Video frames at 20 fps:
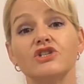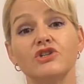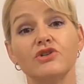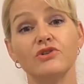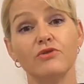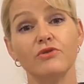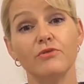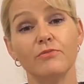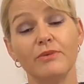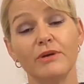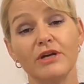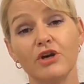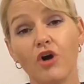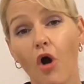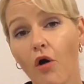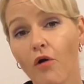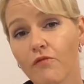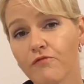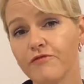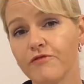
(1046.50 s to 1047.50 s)
to be
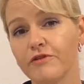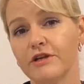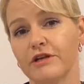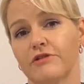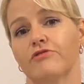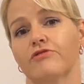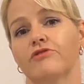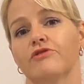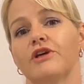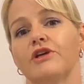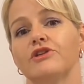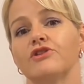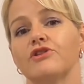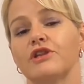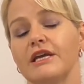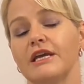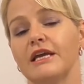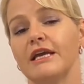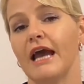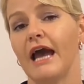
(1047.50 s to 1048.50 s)
confident
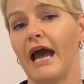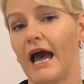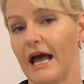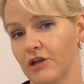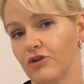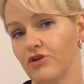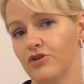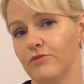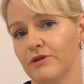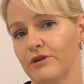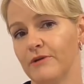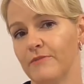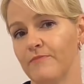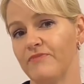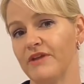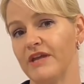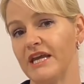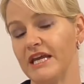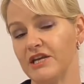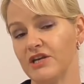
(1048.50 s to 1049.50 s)
that the
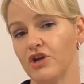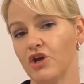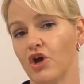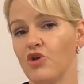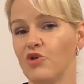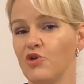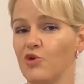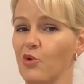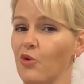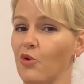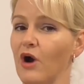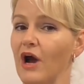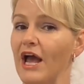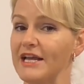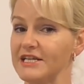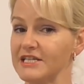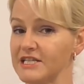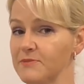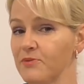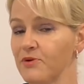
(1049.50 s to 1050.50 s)
aluminium in your
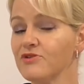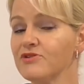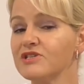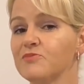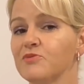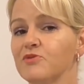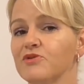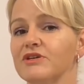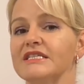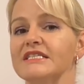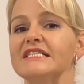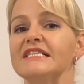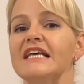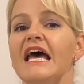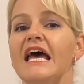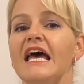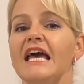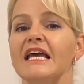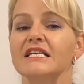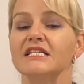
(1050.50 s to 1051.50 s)
antiperspirants
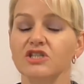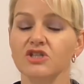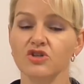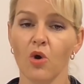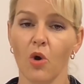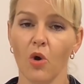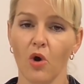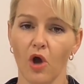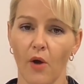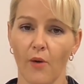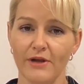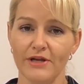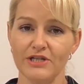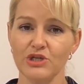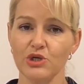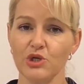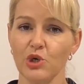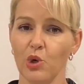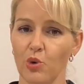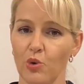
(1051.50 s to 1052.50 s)
is not going
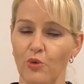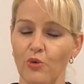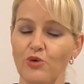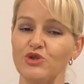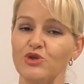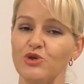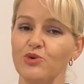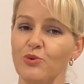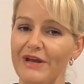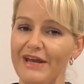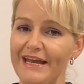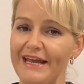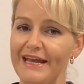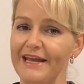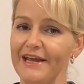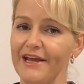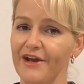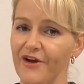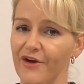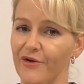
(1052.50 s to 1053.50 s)
to cause you
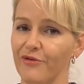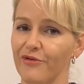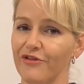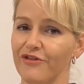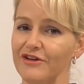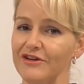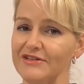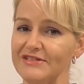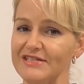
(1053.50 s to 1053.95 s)
any health